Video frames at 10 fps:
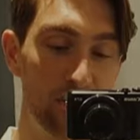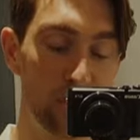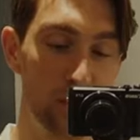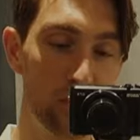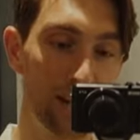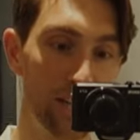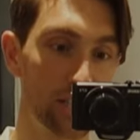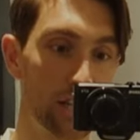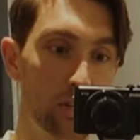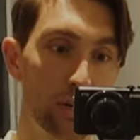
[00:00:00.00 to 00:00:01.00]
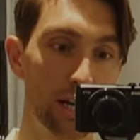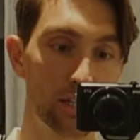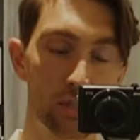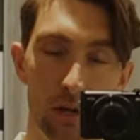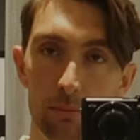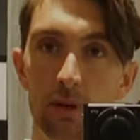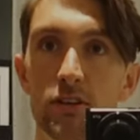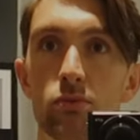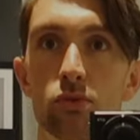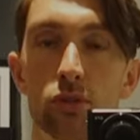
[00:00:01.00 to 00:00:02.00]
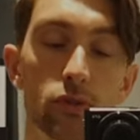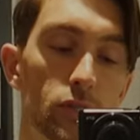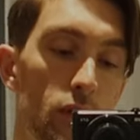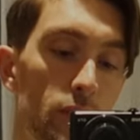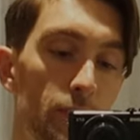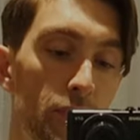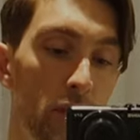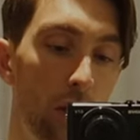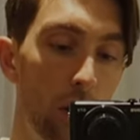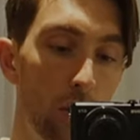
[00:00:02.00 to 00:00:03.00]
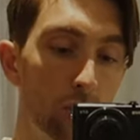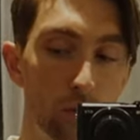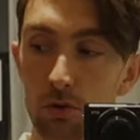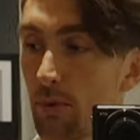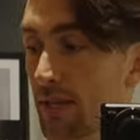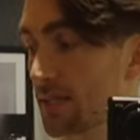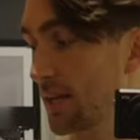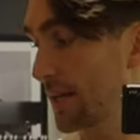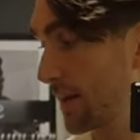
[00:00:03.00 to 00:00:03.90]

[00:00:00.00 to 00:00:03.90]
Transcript: got their new collection. Their new collection is unbelievable too. So loads of cool bits in there